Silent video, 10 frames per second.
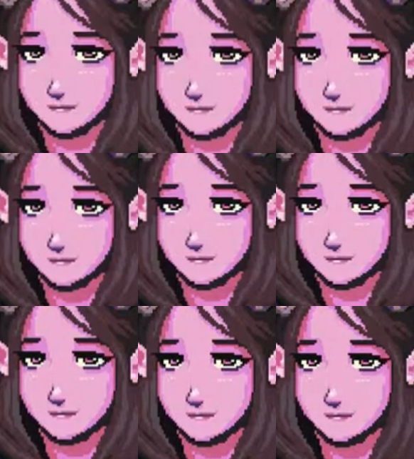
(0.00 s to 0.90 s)

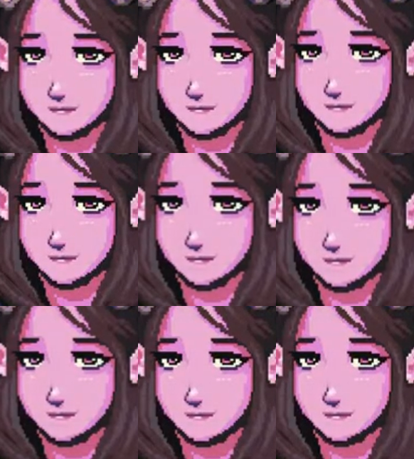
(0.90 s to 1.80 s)

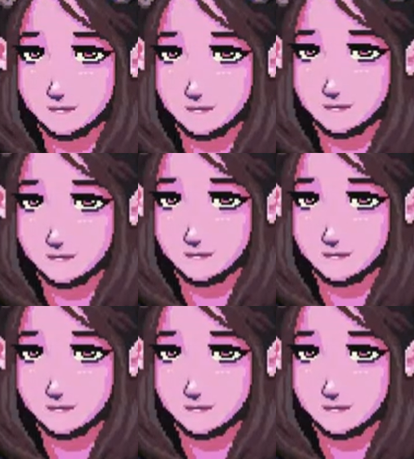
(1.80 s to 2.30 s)
(silence)